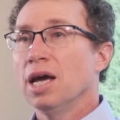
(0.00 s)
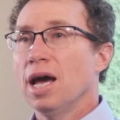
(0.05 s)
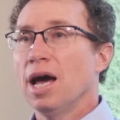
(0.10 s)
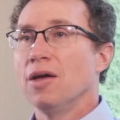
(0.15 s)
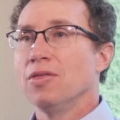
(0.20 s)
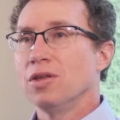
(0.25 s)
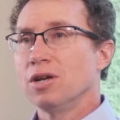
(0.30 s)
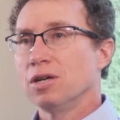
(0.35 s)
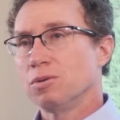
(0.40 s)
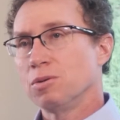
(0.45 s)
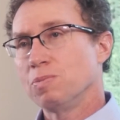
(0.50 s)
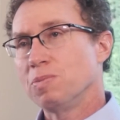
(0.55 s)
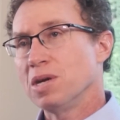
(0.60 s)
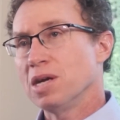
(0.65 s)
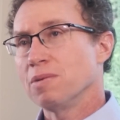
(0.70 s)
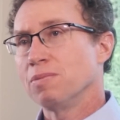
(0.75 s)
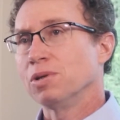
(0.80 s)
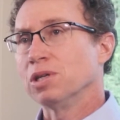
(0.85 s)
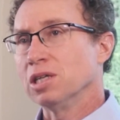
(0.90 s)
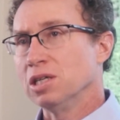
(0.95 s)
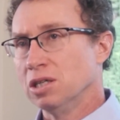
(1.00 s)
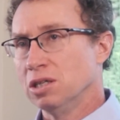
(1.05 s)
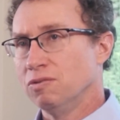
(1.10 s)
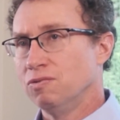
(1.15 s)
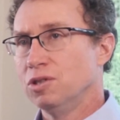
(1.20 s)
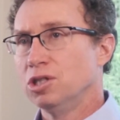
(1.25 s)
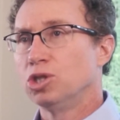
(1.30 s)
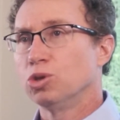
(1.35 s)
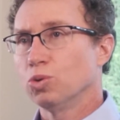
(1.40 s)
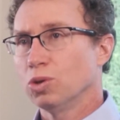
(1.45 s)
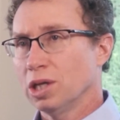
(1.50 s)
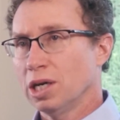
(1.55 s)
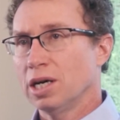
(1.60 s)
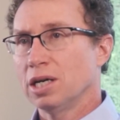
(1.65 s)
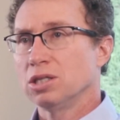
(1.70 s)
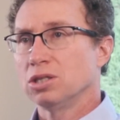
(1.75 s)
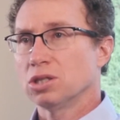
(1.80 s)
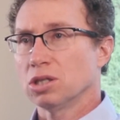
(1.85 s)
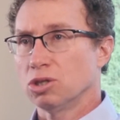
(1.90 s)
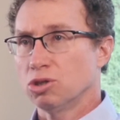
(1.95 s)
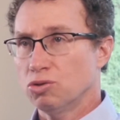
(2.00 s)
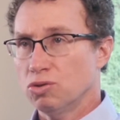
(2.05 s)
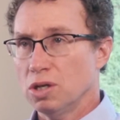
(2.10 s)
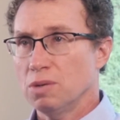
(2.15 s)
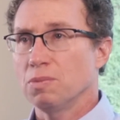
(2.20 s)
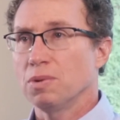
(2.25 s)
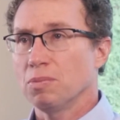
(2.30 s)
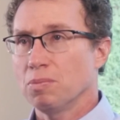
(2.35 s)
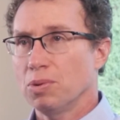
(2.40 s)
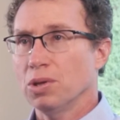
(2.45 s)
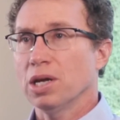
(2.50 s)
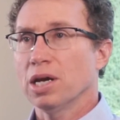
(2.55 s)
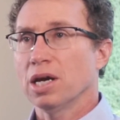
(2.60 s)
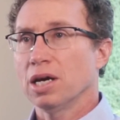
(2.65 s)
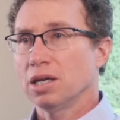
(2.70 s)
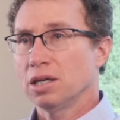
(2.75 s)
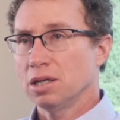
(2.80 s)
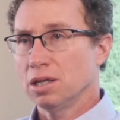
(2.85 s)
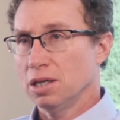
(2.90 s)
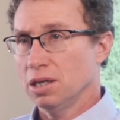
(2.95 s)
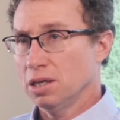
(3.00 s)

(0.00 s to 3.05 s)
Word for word: and then to be able to individualize a treatment plan,